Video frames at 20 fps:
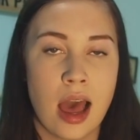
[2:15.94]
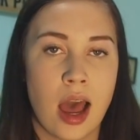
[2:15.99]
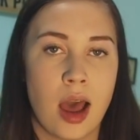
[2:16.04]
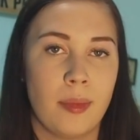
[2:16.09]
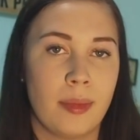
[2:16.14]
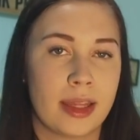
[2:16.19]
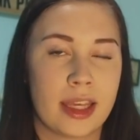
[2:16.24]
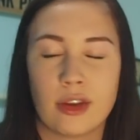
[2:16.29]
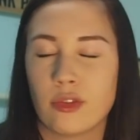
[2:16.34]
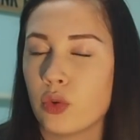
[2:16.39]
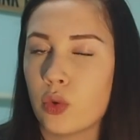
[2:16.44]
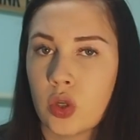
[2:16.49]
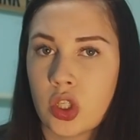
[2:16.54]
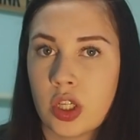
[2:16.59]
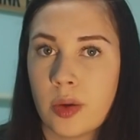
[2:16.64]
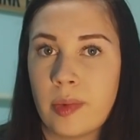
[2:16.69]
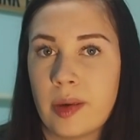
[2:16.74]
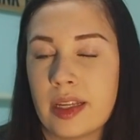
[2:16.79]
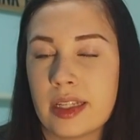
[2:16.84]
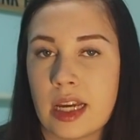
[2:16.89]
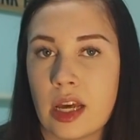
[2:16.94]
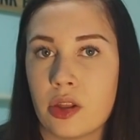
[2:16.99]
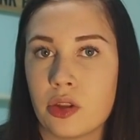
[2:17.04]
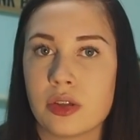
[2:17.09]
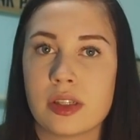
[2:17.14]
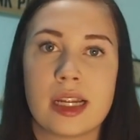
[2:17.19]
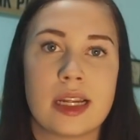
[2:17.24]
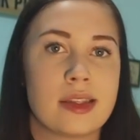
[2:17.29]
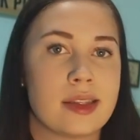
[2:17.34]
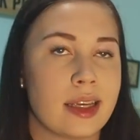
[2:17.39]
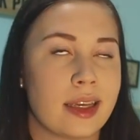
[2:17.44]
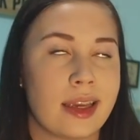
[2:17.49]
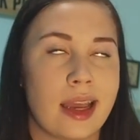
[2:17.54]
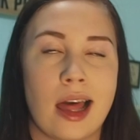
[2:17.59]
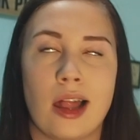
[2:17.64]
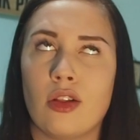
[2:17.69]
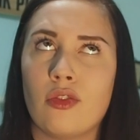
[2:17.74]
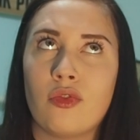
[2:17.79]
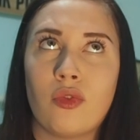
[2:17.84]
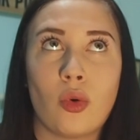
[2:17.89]
Like if you were shipping to other states like
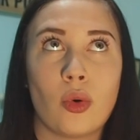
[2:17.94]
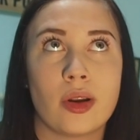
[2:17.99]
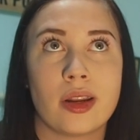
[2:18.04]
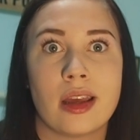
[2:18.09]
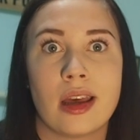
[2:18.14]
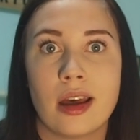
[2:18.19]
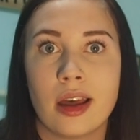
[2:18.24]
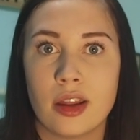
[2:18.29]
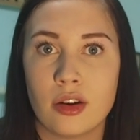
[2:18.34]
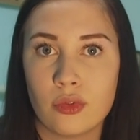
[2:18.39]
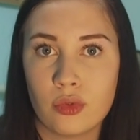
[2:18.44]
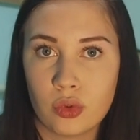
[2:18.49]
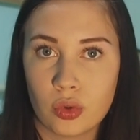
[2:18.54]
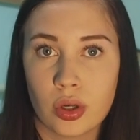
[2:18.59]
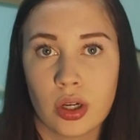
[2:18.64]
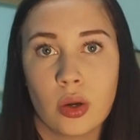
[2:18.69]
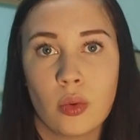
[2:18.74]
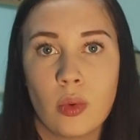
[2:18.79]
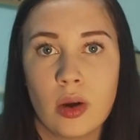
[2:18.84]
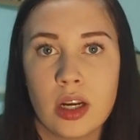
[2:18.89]
California and Florida and